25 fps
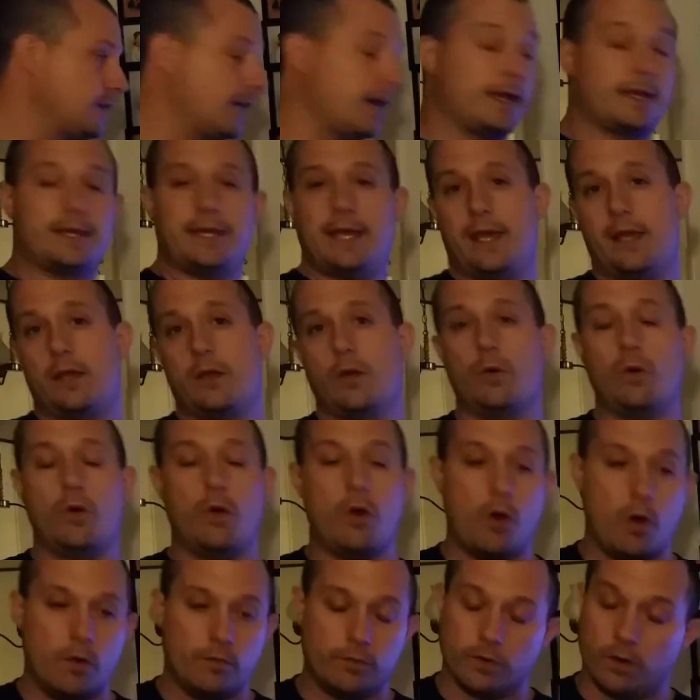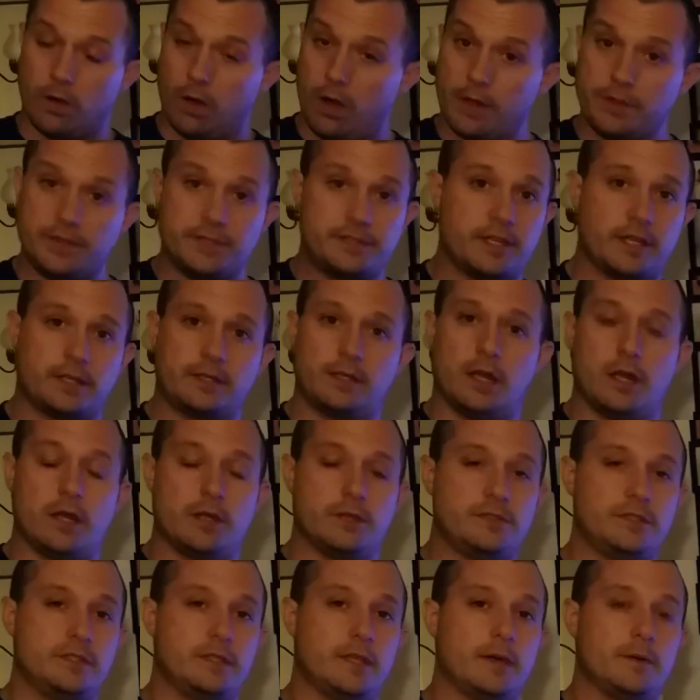Now, I can't go over all the
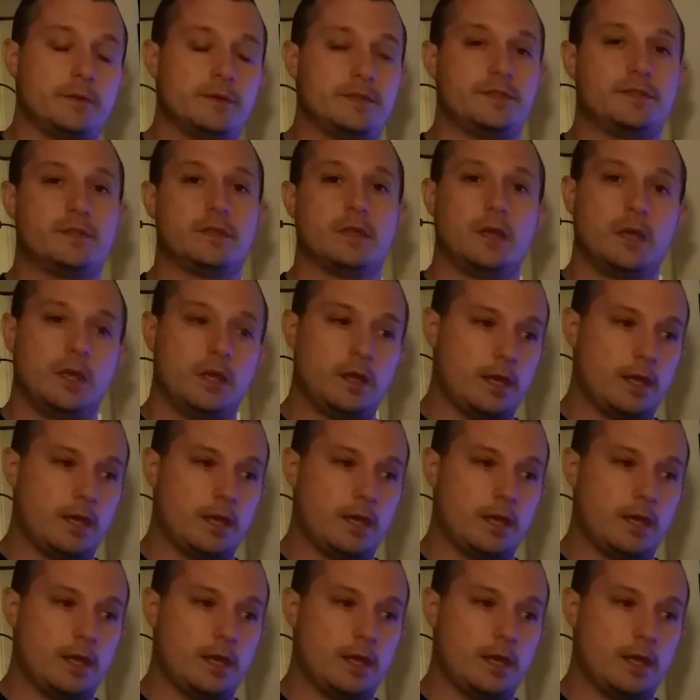technology that was